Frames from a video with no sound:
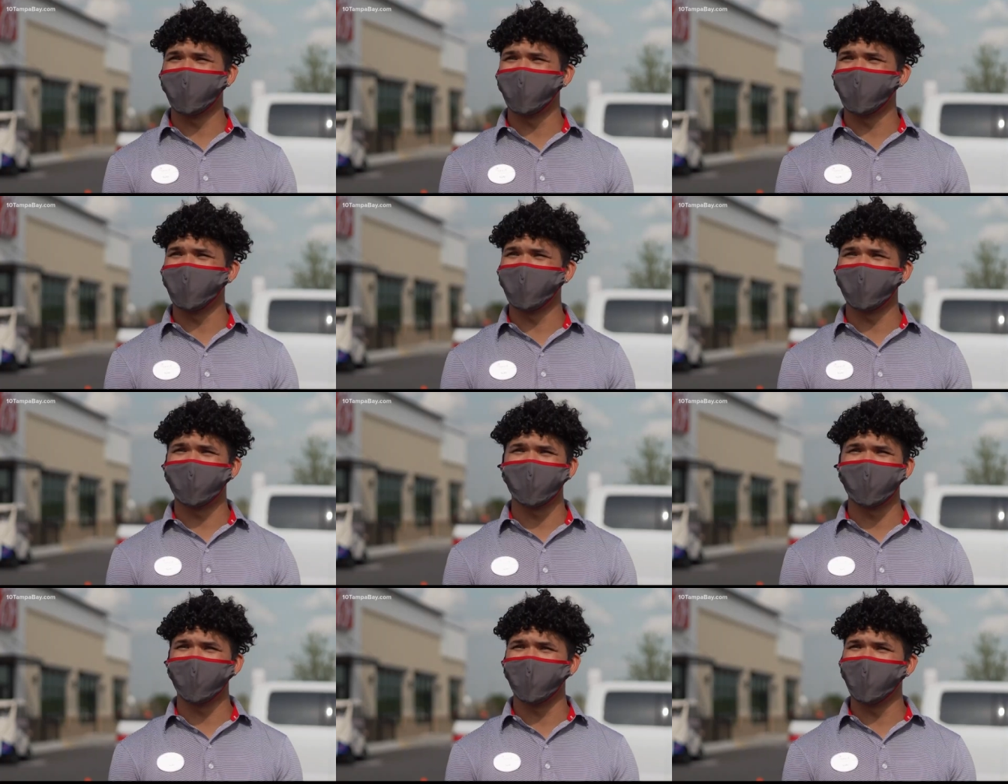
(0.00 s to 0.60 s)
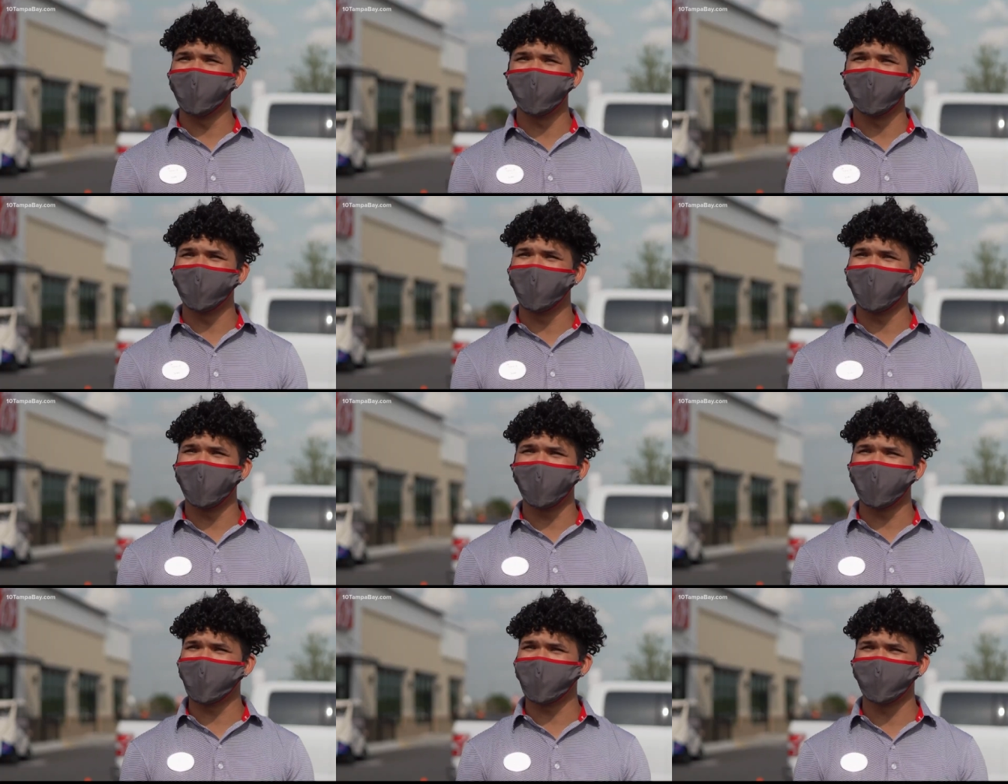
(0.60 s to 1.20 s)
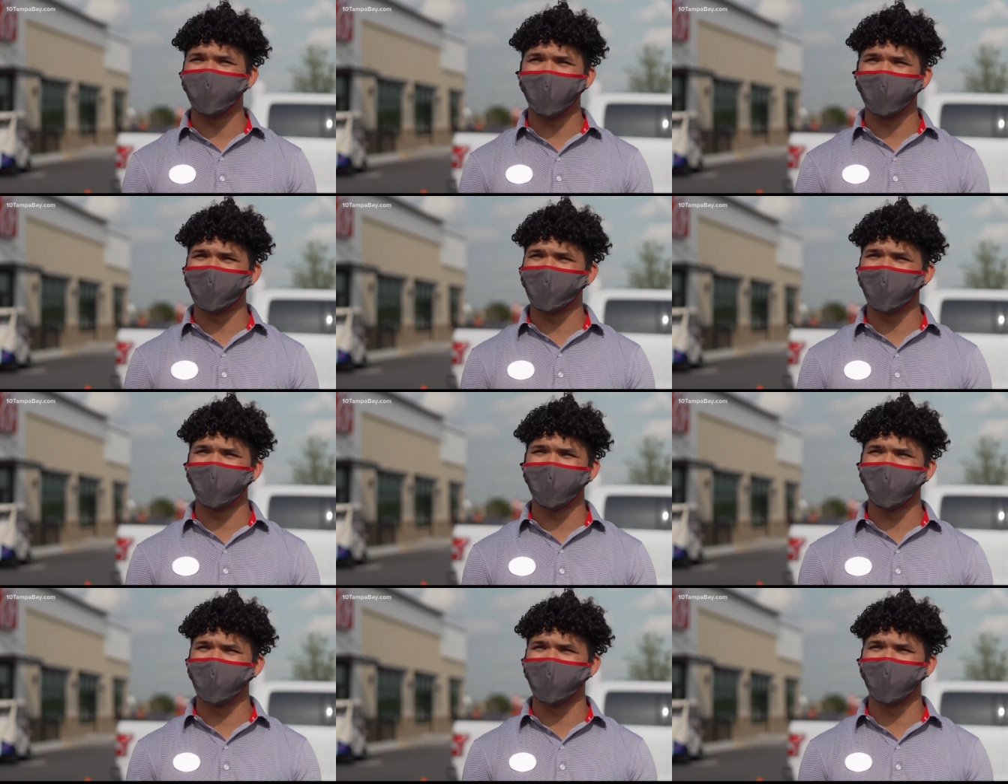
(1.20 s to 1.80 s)
and we did not expect
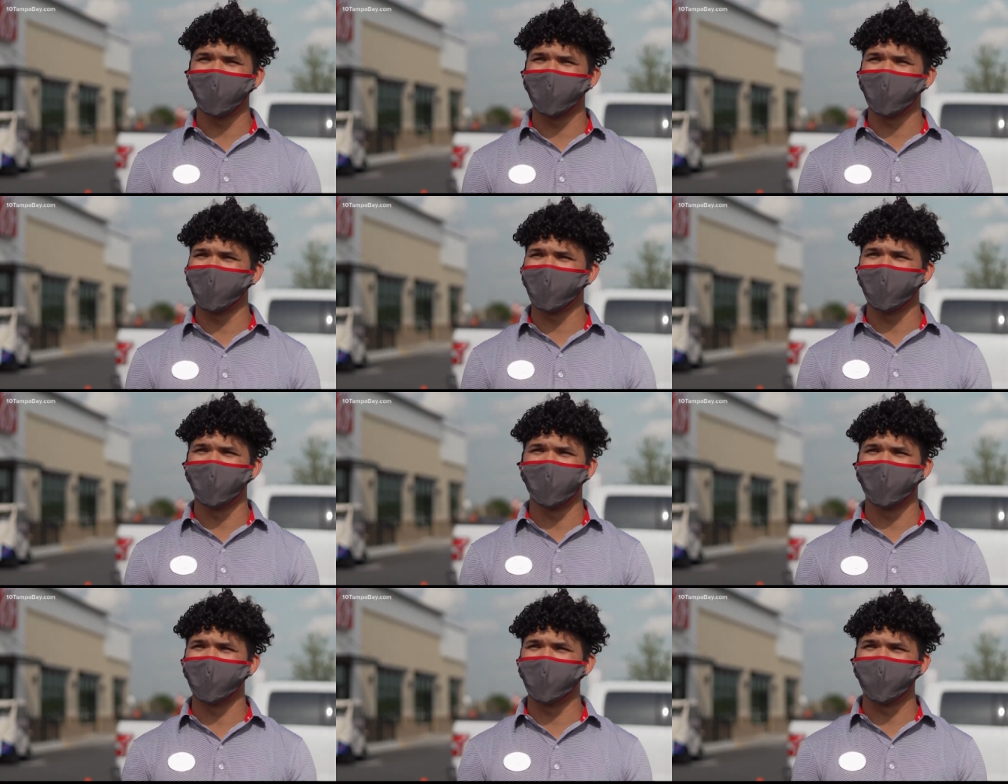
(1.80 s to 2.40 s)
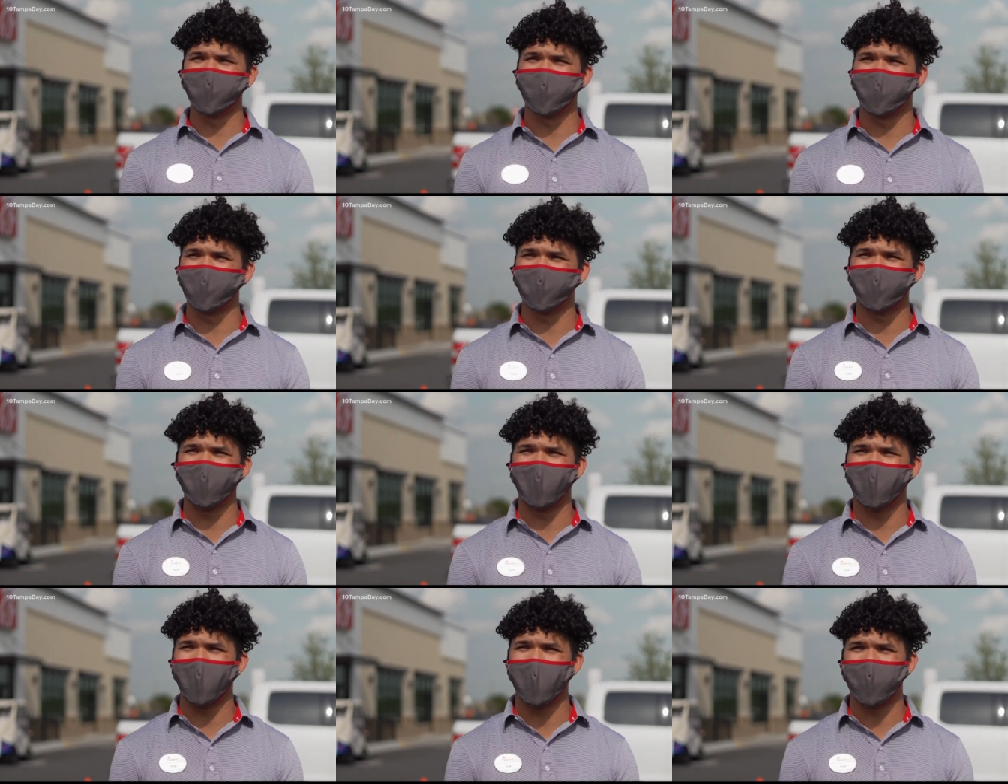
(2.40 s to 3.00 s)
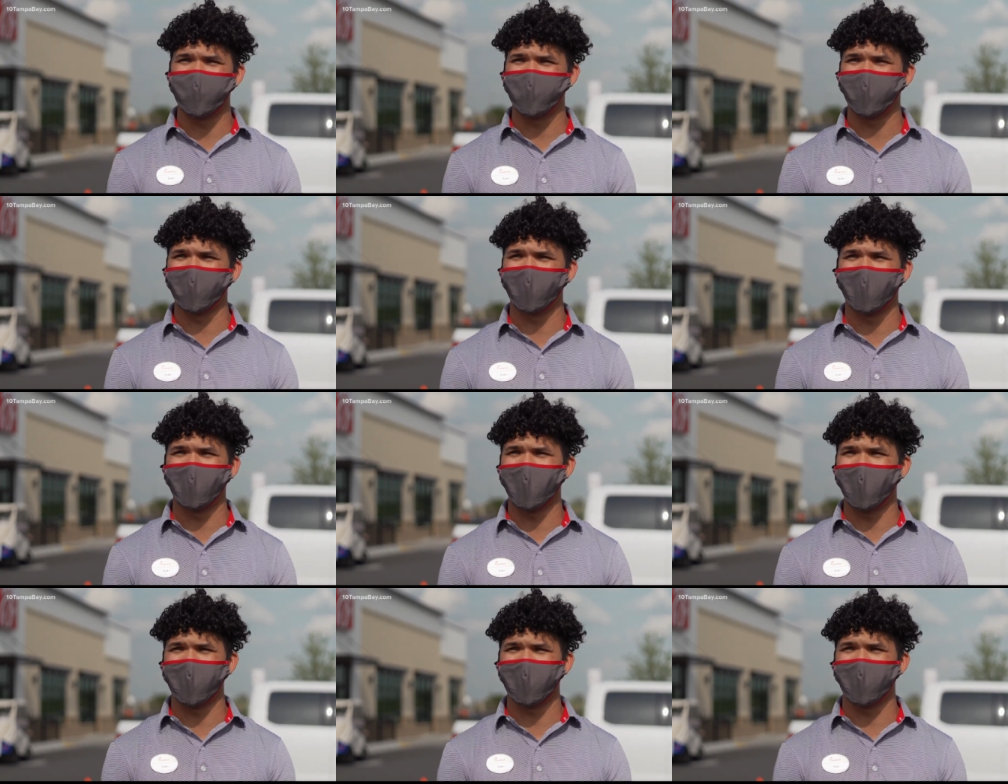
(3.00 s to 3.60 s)
anything of the sorts that
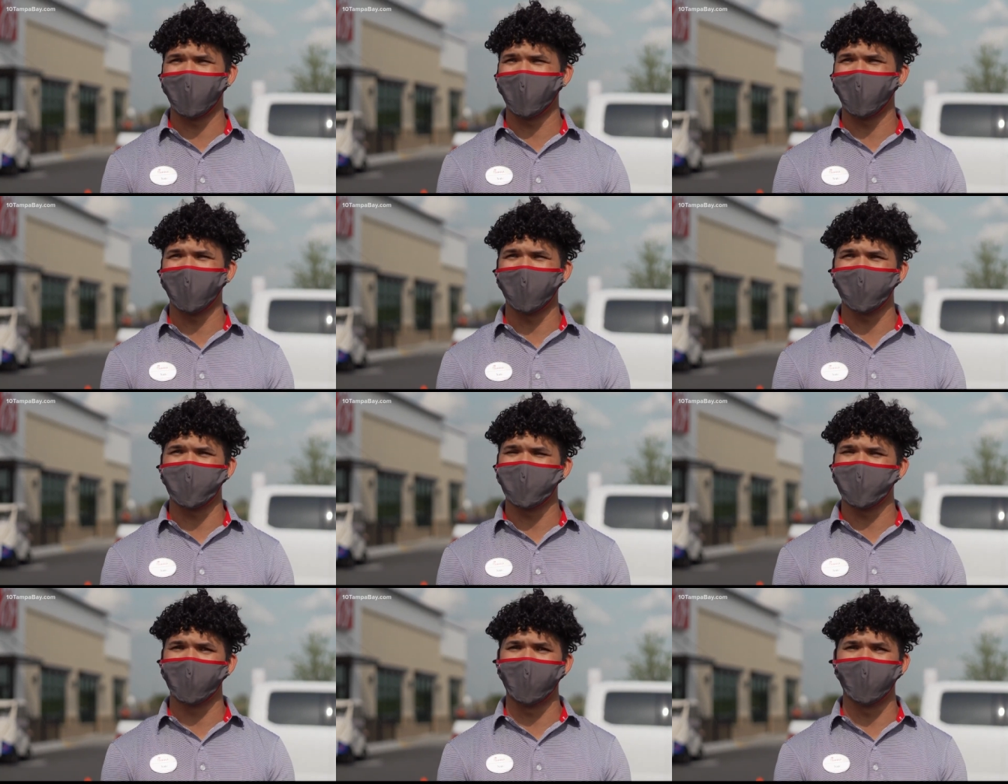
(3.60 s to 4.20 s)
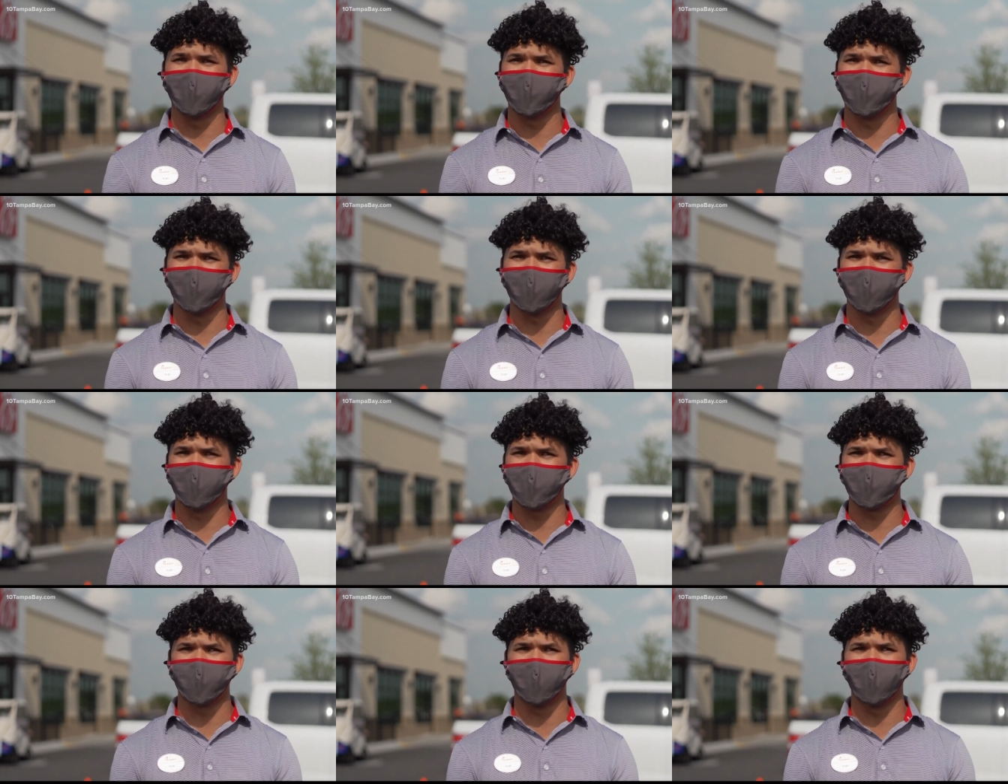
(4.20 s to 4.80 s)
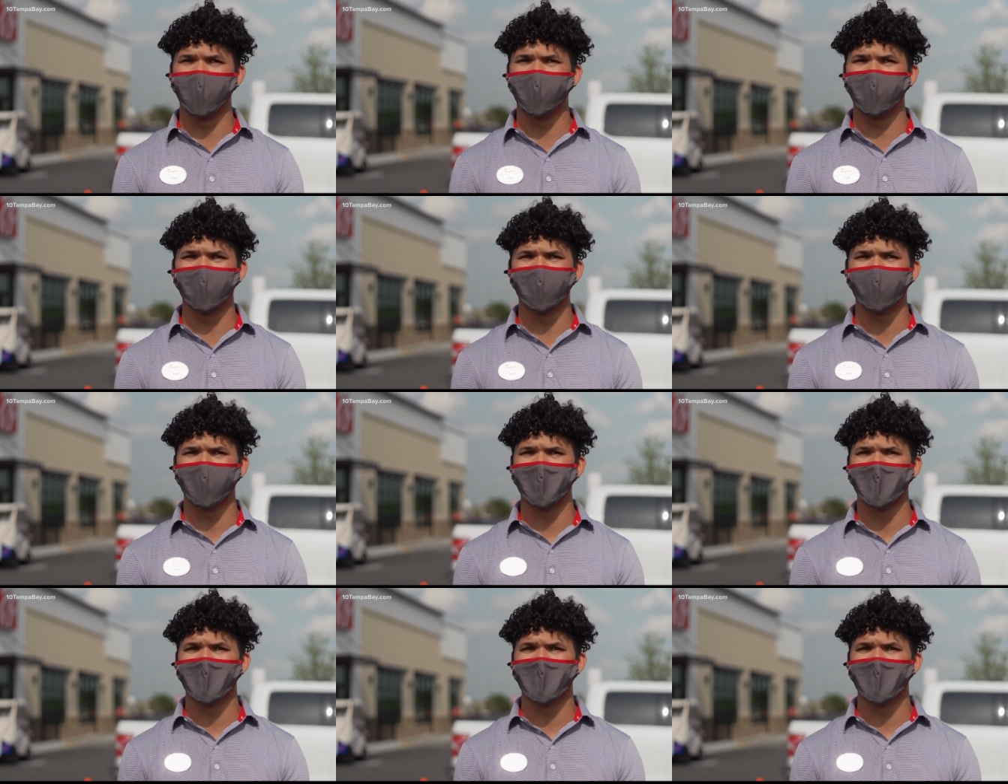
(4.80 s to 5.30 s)
happened that night. There was so much wind.